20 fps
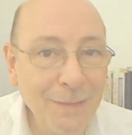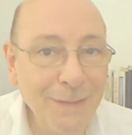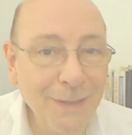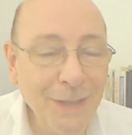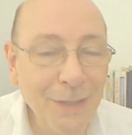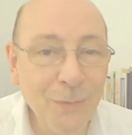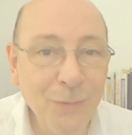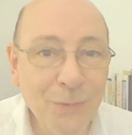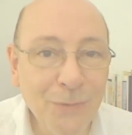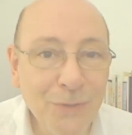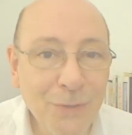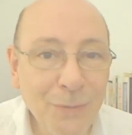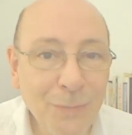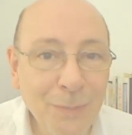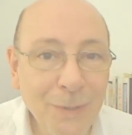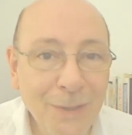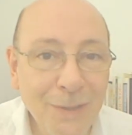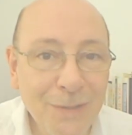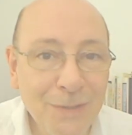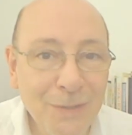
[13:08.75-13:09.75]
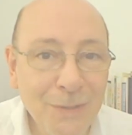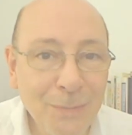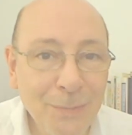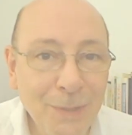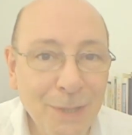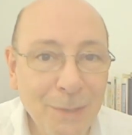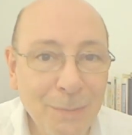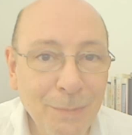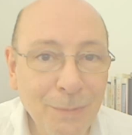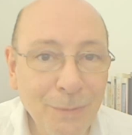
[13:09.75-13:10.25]
and that also applies to
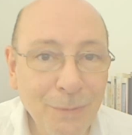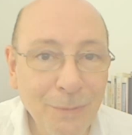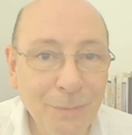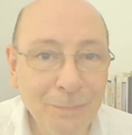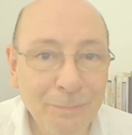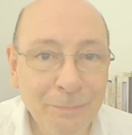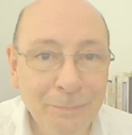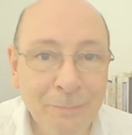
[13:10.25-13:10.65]
people.